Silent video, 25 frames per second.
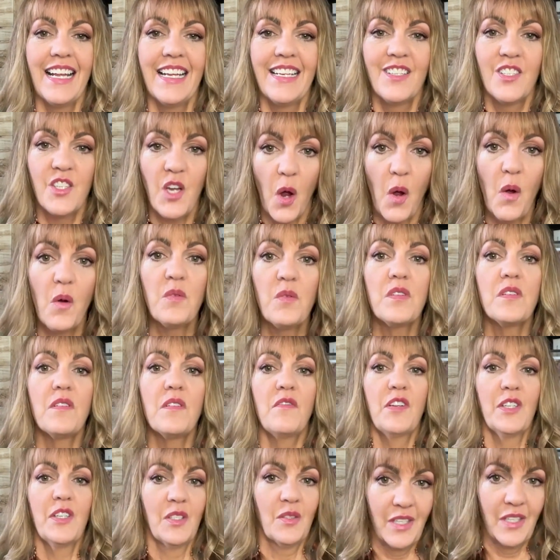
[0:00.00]
Don't
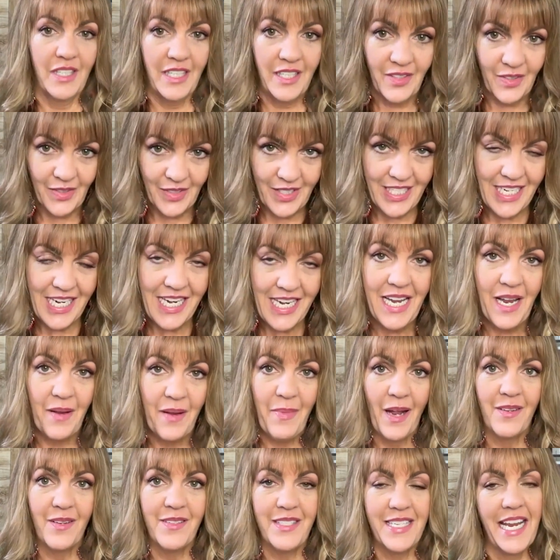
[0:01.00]
feel guilty
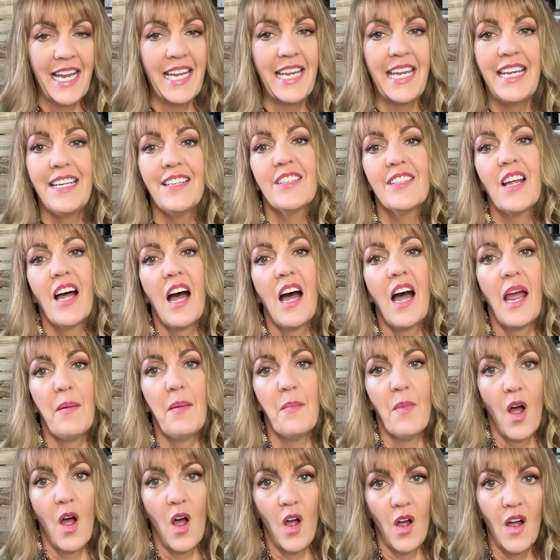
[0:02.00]
about taking time
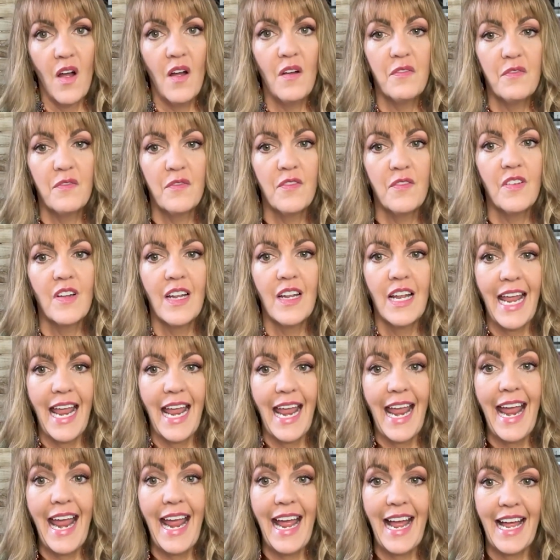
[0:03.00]
off,
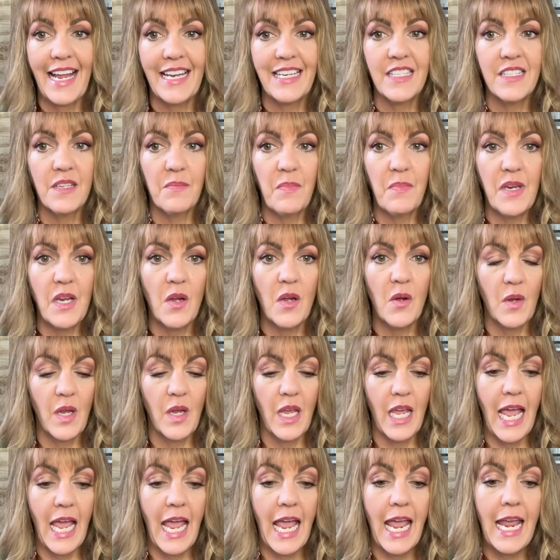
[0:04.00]
and be
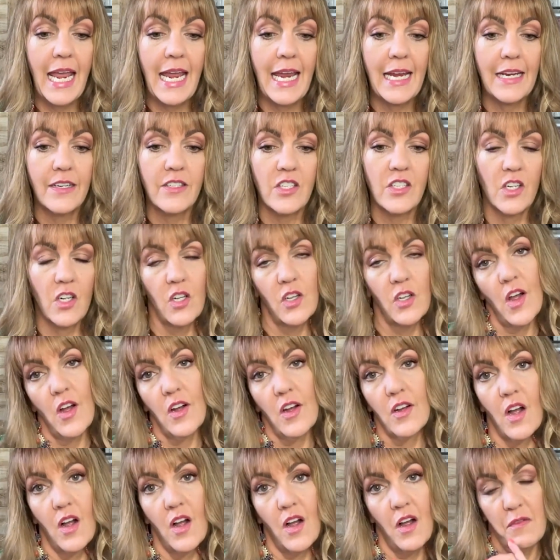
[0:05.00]
okay to
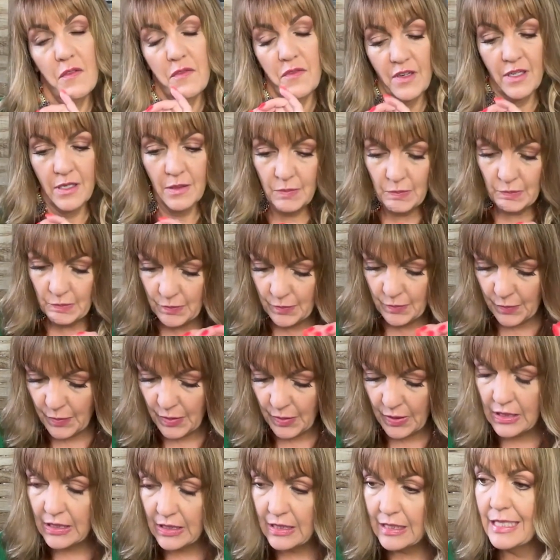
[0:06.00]
clock off
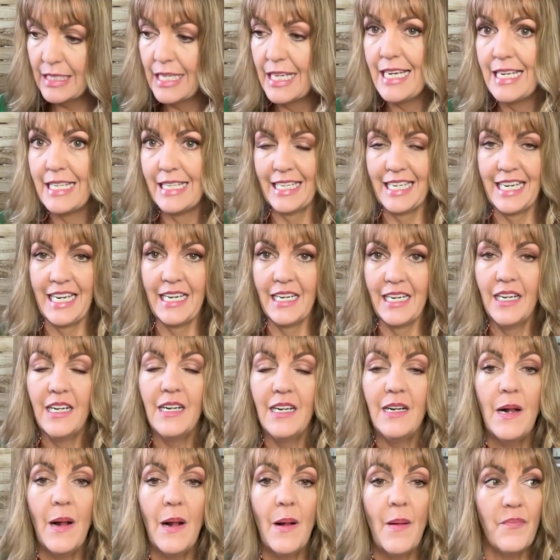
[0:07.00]
completely.
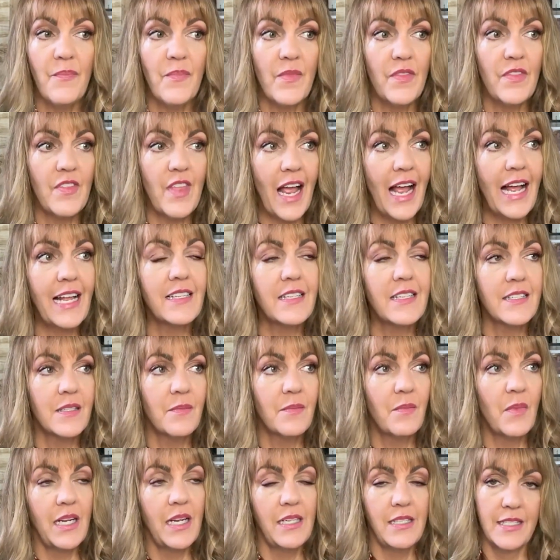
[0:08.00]
That's the
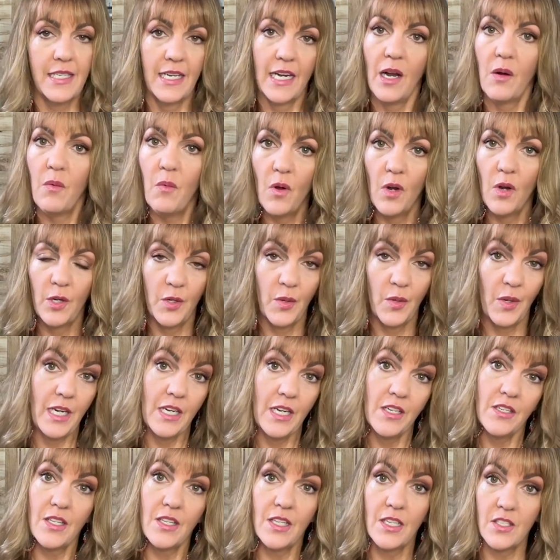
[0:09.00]
mindset I want going
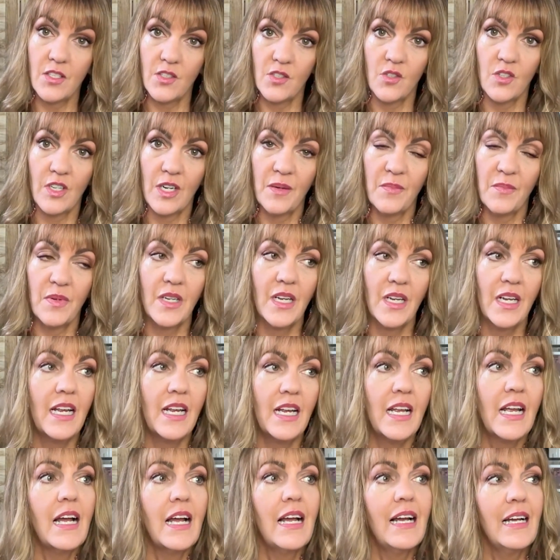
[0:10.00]
into this trip.
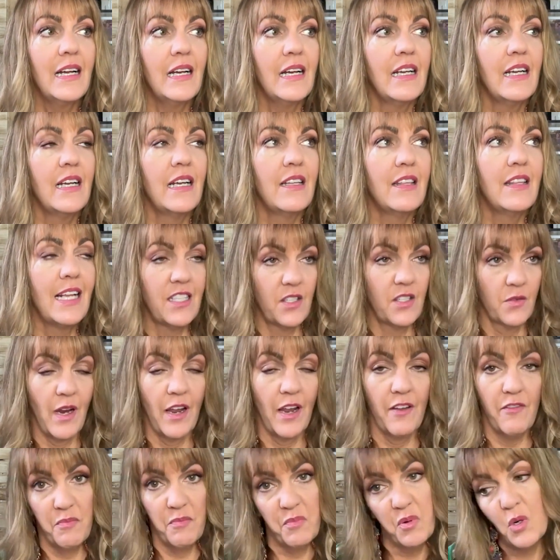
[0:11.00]
That's why
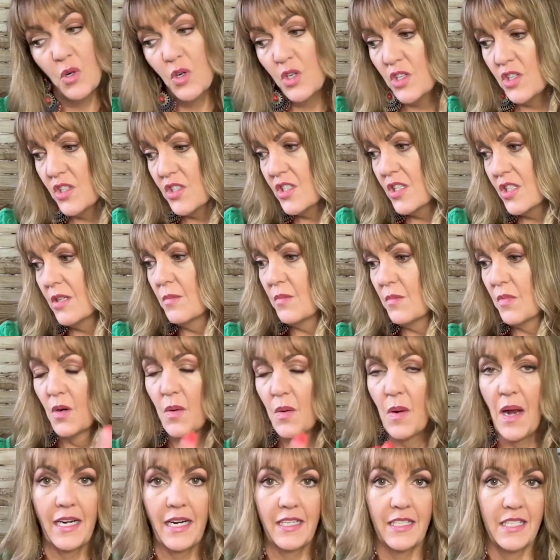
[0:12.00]
I've pushed
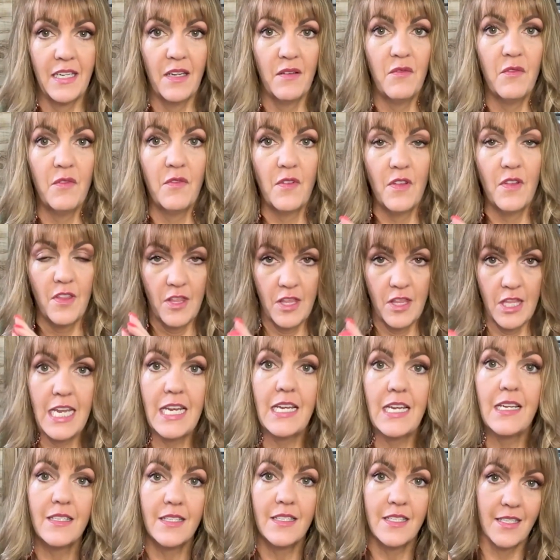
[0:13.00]
proactive
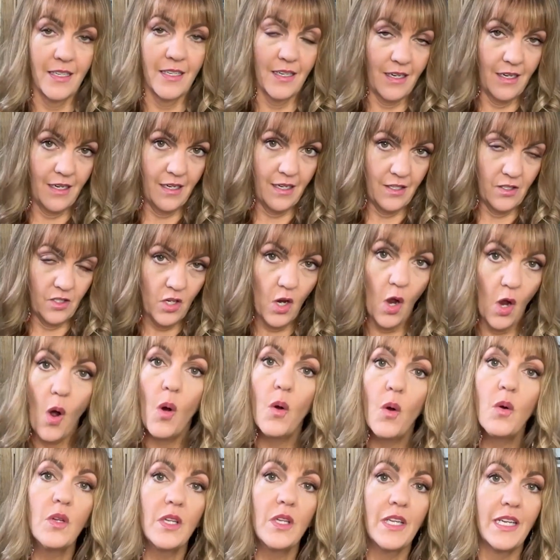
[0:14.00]
things
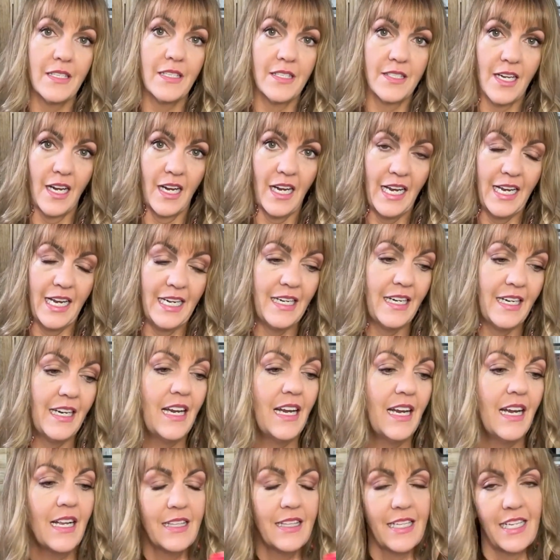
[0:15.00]
totally aside.
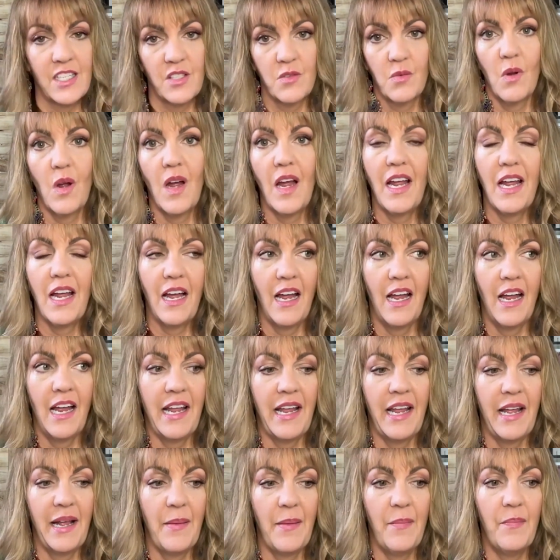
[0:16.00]
That's why I
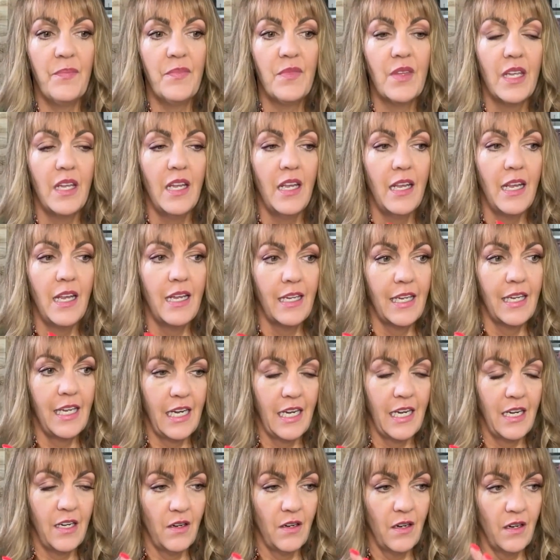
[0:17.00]
am
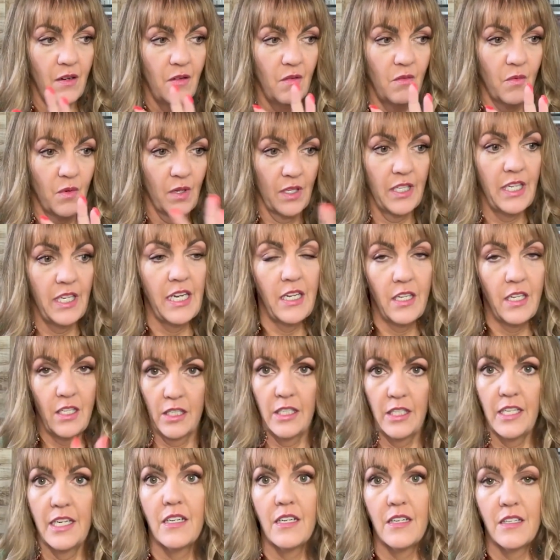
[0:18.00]
getting really
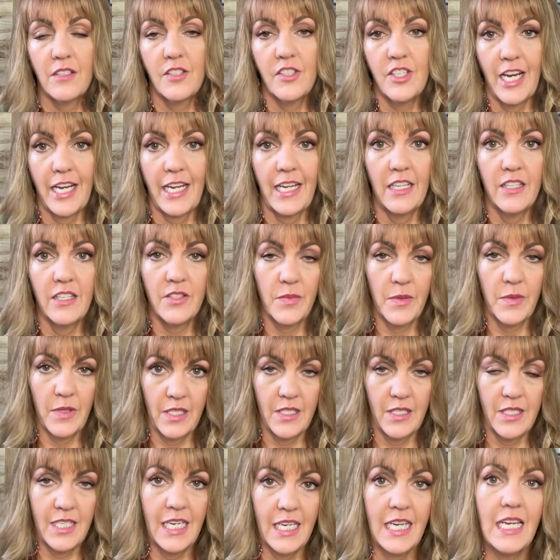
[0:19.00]
clear check-ins with the
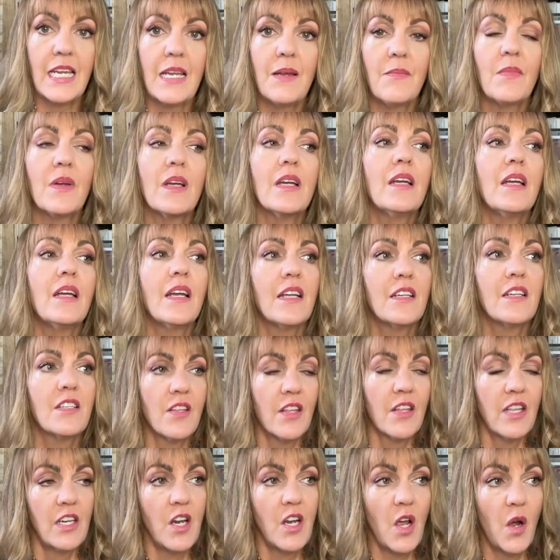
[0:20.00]
team so
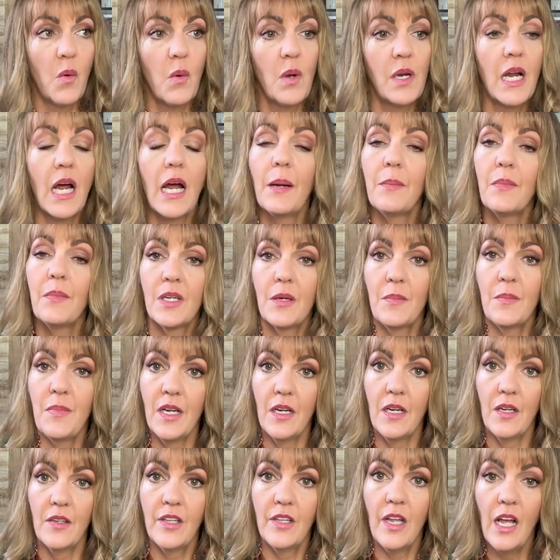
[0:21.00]
they know when I'm going to be
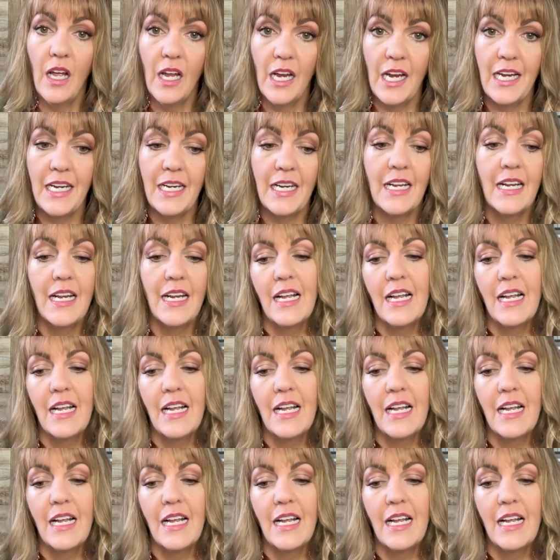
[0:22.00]
online.